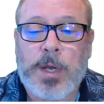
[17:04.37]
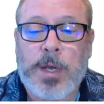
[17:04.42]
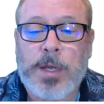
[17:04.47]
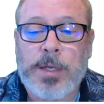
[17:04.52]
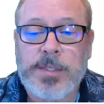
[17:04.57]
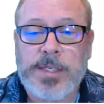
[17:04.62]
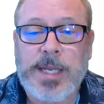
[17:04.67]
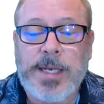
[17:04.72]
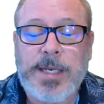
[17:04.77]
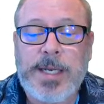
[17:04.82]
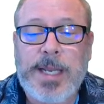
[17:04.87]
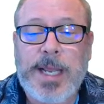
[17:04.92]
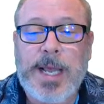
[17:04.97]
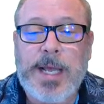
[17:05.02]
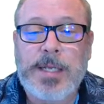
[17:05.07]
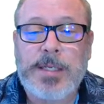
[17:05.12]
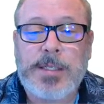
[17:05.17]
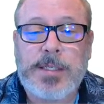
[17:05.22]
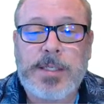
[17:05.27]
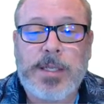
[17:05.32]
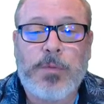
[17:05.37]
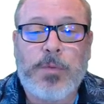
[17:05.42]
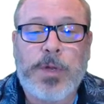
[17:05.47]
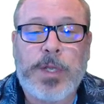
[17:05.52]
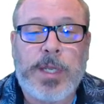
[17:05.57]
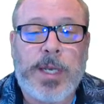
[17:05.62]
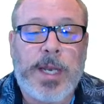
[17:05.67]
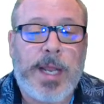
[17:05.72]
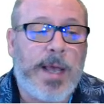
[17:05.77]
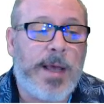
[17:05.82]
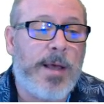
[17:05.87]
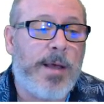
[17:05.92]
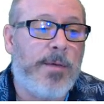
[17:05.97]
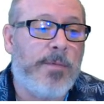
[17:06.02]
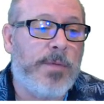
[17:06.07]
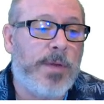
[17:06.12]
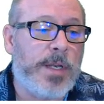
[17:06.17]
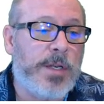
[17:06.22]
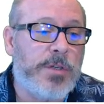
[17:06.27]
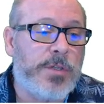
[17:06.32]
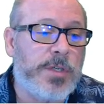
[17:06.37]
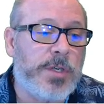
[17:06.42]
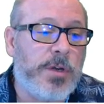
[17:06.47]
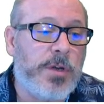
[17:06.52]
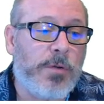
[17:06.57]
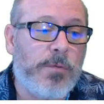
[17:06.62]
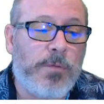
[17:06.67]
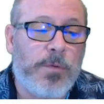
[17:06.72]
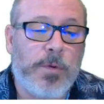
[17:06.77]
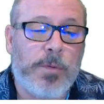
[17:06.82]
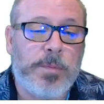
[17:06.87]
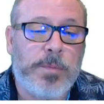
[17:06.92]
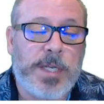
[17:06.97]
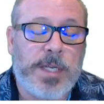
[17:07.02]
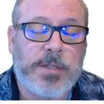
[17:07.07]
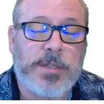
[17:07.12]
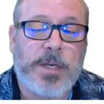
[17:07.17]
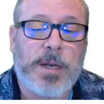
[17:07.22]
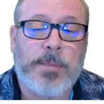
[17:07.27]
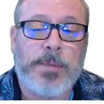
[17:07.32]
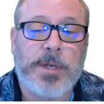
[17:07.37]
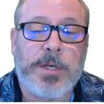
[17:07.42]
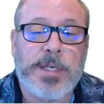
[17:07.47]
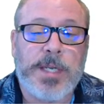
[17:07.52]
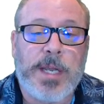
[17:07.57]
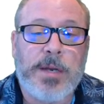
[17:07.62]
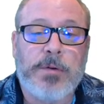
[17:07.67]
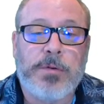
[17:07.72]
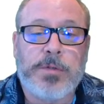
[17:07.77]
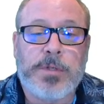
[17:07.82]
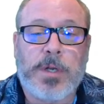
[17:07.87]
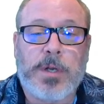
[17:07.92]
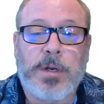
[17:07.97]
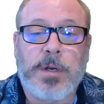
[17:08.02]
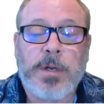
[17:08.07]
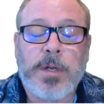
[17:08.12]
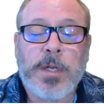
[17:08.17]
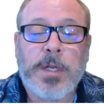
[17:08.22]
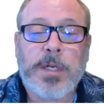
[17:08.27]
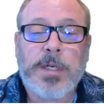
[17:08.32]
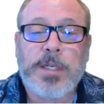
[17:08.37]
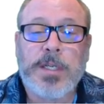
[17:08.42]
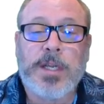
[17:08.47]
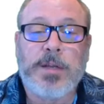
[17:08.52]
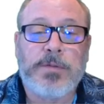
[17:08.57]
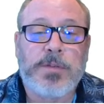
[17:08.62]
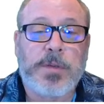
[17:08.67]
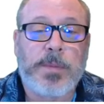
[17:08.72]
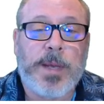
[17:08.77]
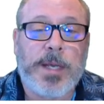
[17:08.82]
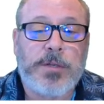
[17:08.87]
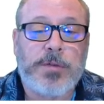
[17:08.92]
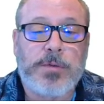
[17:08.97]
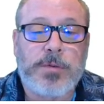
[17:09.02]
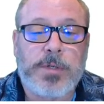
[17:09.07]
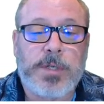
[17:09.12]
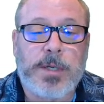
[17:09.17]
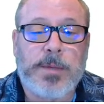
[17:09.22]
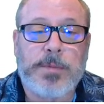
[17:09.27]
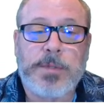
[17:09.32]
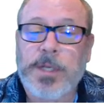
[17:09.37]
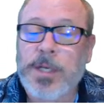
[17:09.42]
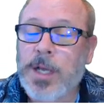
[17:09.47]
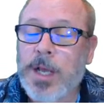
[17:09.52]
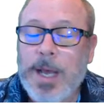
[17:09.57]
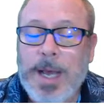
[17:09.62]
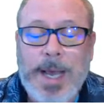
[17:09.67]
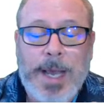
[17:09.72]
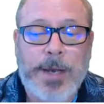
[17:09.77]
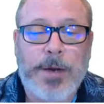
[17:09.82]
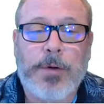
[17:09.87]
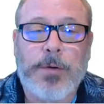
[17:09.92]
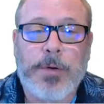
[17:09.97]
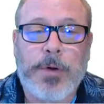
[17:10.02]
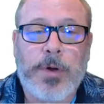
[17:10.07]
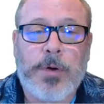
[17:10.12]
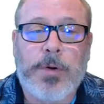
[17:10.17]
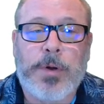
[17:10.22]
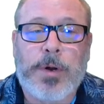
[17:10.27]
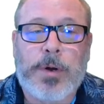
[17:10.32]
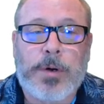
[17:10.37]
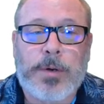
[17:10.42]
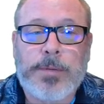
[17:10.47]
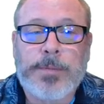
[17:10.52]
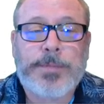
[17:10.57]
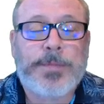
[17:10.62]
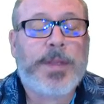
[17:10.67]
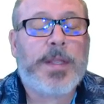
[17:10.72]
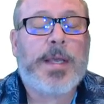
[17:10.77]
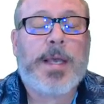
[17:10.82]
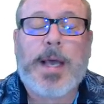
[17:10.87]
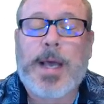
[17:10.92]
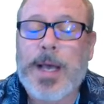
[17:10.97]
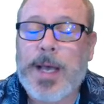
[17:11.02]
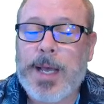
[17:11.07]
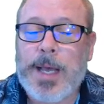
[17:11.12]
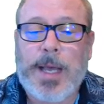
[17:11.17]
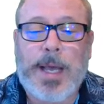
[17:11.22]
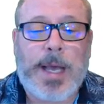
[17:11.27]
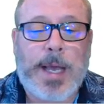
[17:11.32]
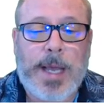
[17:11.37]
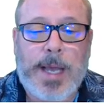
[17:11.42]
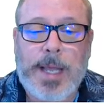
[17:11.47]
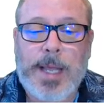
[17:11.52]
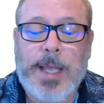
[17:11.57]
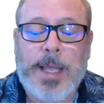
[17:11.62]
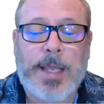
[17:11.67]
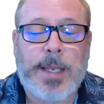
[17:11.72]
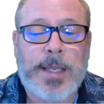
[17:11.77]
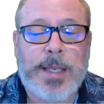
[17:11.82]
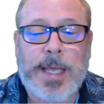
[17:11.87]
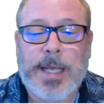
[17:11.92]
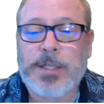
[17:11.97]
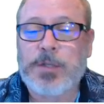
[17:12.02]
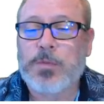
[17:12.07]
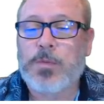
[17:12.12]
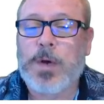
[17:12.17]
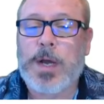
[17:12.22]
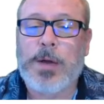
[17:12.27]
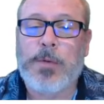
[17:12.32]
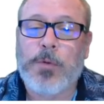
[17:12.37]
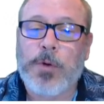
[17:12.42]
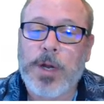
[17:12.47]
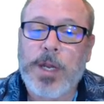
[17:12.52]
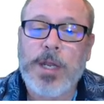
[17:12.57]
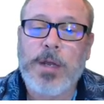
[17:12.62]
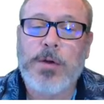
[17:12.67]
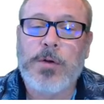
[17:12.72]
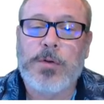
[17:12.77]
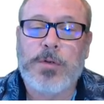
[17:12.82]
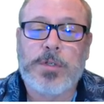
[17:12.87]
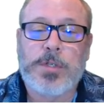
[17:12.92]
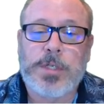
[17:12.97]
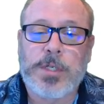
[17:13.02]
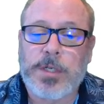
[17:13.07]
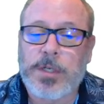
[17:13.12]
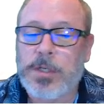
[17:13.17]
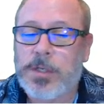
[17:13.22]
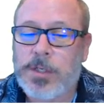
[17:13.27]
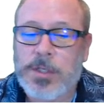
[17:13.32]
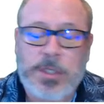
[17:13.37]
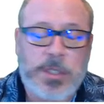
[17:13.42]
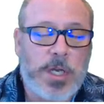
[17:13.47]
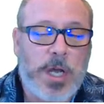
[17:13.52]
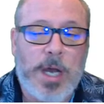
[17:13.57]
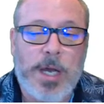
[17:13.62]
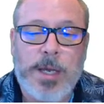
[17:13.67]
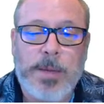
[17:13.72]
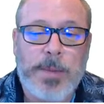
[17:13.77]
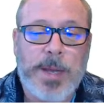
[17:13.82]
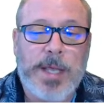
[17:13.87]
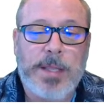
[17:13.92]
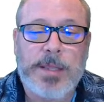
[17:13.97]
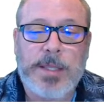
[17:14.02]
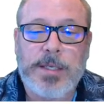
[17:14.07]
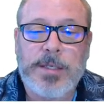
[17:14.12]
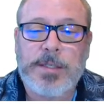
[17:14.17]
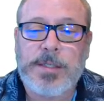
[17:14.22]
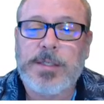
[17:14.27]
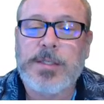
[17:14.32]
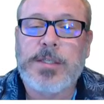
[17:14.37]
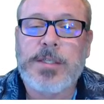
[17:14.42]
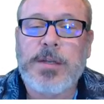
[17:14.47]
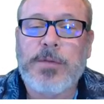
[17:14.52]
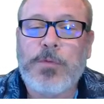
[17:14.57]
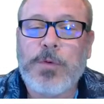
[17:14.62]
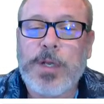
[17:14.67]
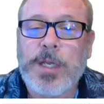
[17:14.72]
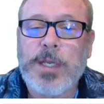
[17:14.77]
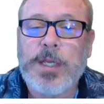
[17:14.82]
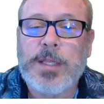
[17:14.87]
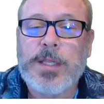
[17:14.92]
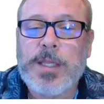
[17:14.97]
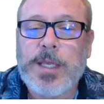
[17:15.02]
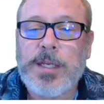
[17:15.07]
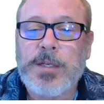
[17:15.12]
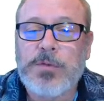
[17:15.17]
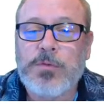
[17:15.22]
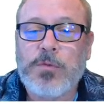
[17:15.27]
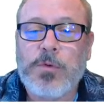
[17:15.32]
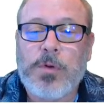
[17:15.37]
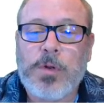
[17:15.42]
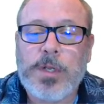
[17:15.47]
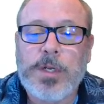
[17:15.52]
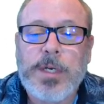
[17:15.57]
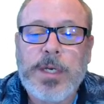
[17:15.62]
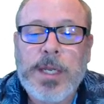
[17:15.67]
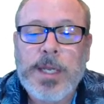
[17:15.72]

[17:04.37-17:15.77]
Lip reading: ZENcast, that we can have an engineer from Desktop Containers on to give some extra tips. I don't know it all. And that's why we're here, is to talk about this and see if we can get things rolling